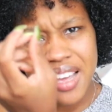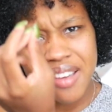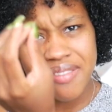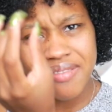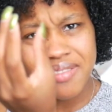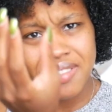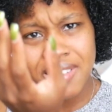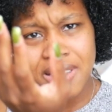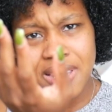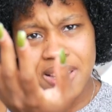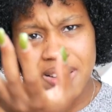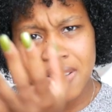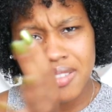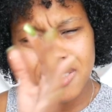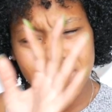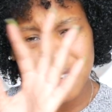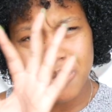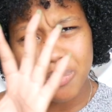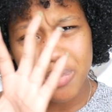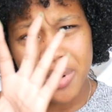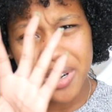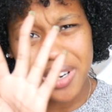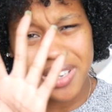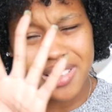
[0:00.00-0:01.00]
if you have nails
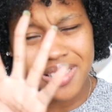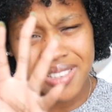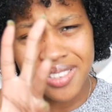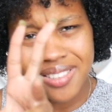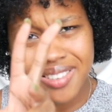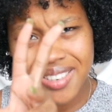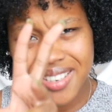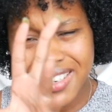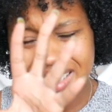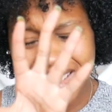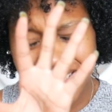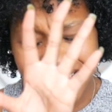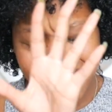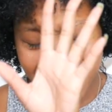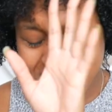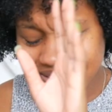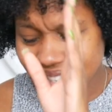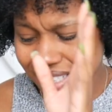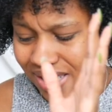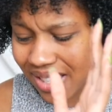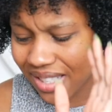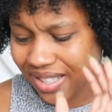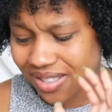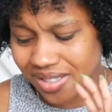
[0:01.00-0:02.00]
and products in your nail.
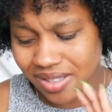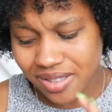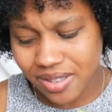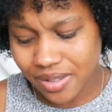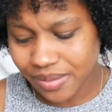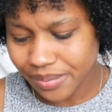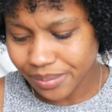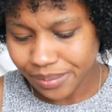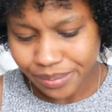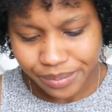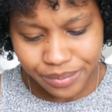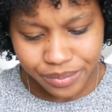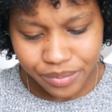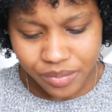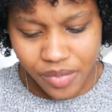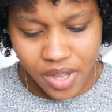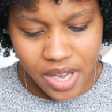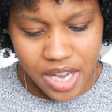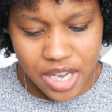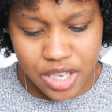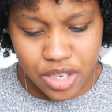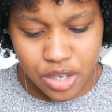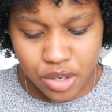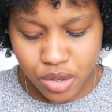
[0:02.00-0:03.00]
Ugh, it's
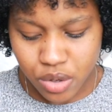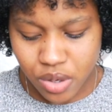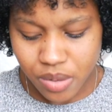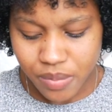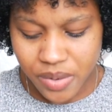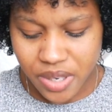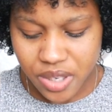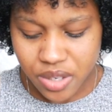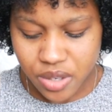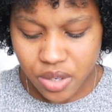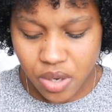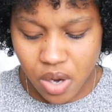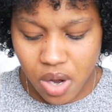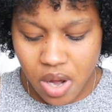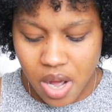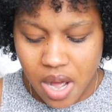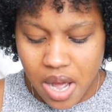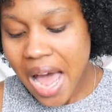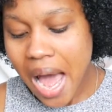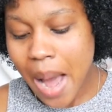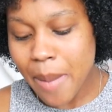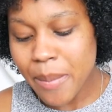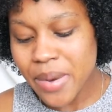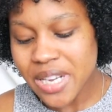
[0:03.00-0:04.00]
just too much. So
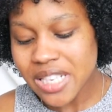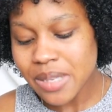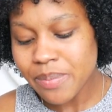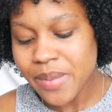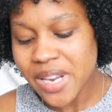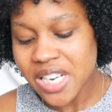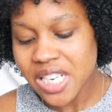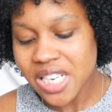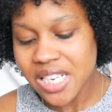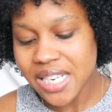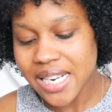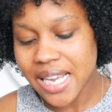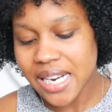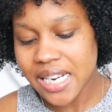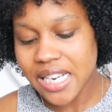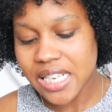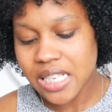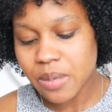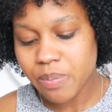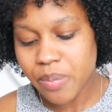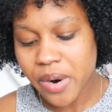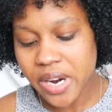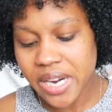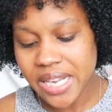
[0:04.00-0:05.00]
I must mention that
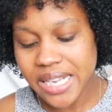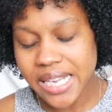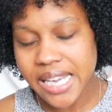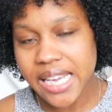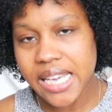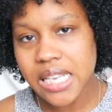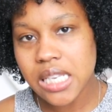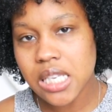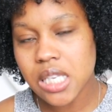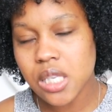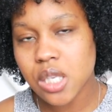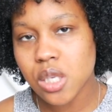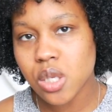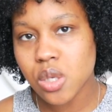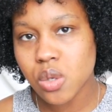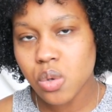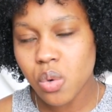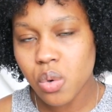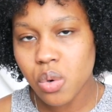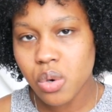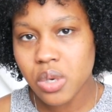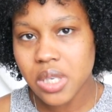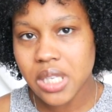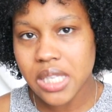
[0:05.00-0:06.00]
this product is
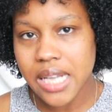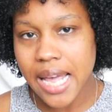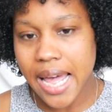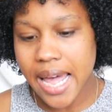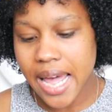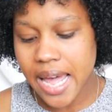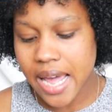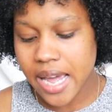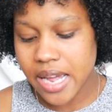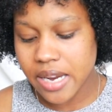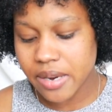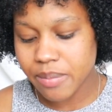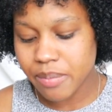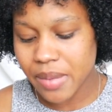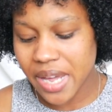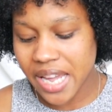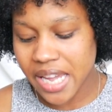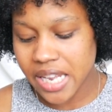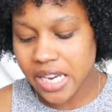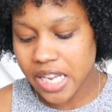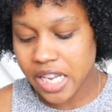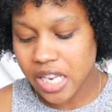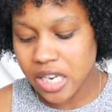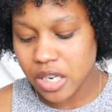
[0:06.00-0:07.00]
sourced and
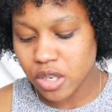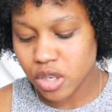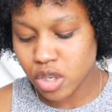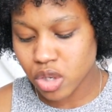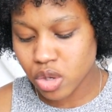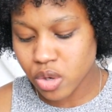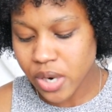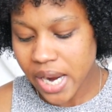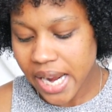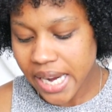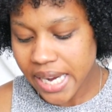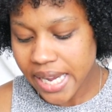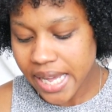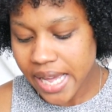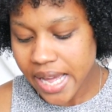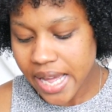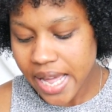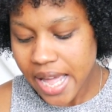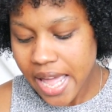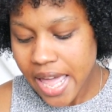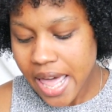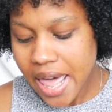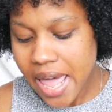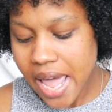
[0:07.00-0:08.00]
made in Australia.